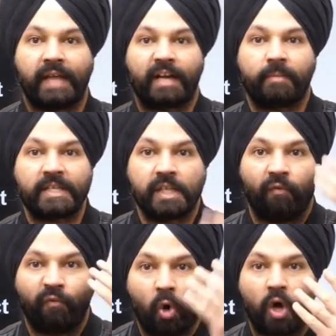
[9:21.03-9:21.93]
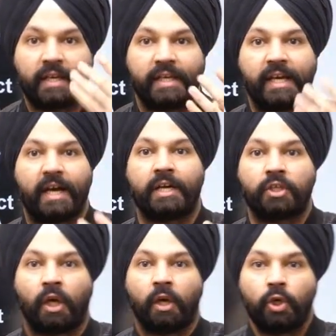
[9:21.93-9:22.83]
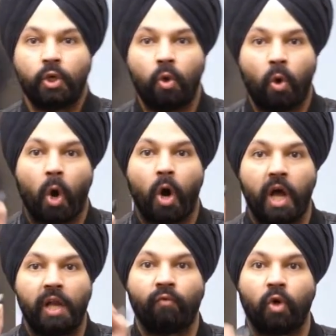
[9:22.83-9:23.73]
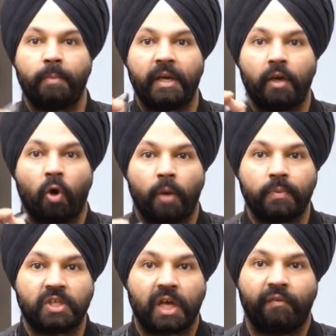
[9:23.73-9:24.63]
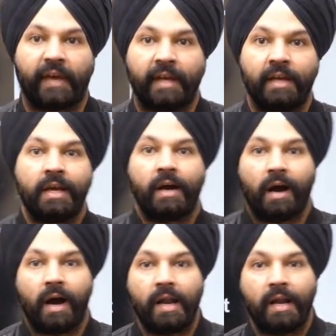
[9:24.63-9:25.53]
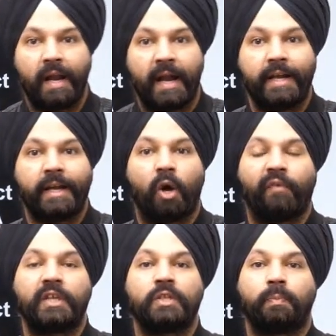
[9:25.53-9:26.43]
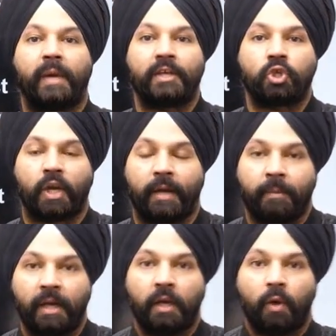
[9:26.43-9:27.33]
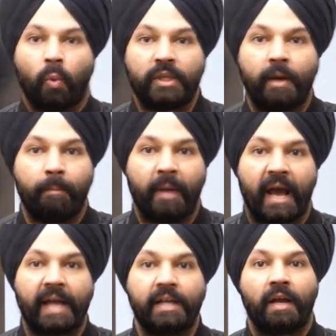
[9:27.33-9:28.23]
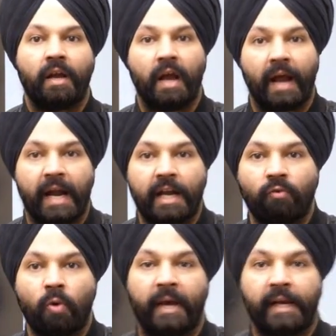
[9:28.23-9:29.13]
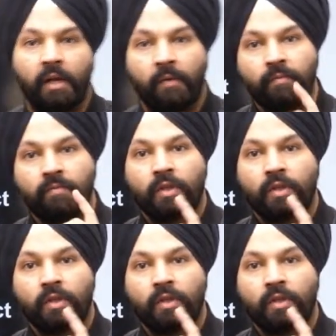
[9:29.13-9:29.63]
That means in 4 years, you all would be observing a landing of a spaceship with a man and a woman